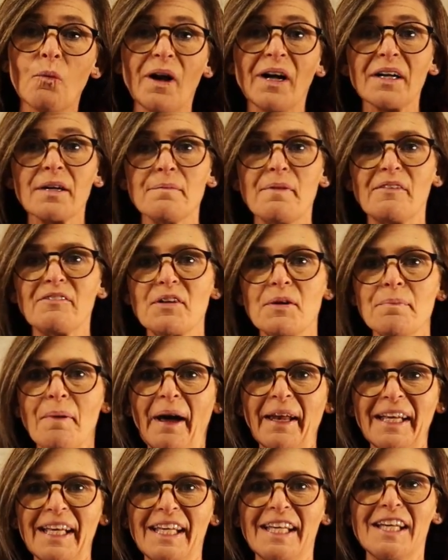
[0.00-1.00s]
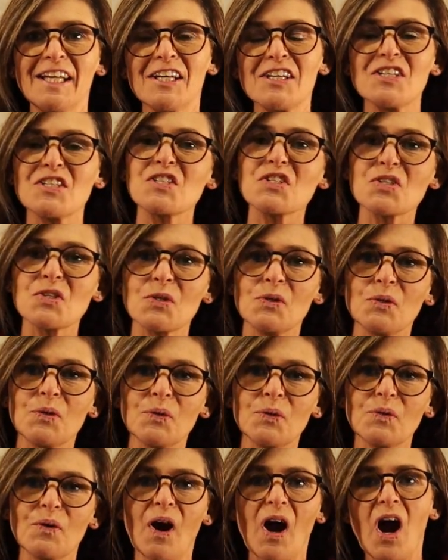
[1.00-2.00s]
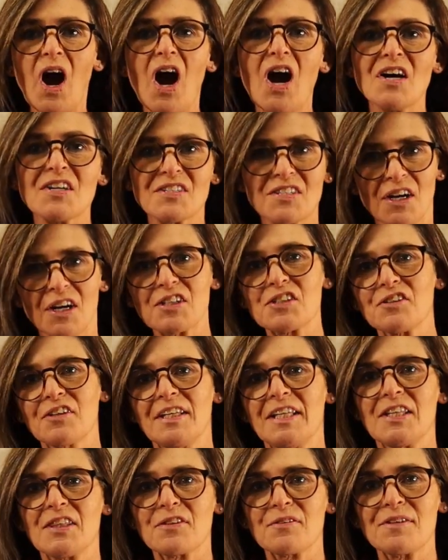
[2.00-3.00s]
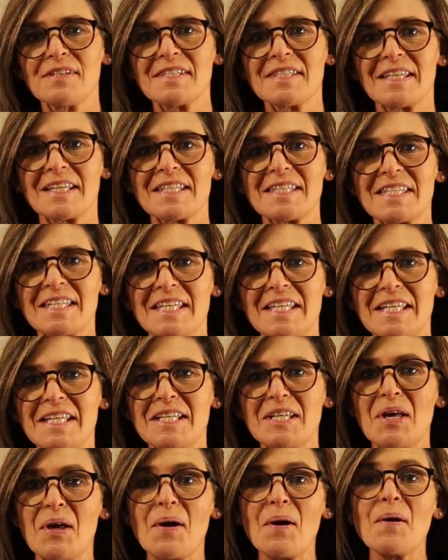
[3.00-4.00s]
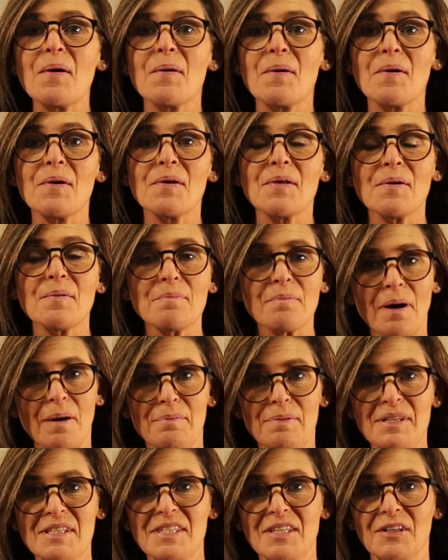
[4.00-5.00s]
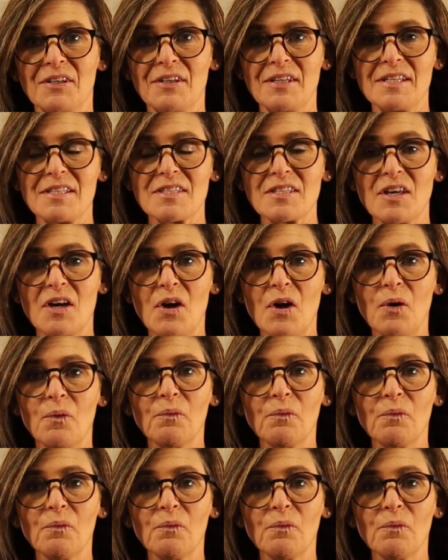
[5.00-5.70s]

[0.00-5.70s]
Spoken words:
Welcome everybody to Dog Training 360 Puppy Series.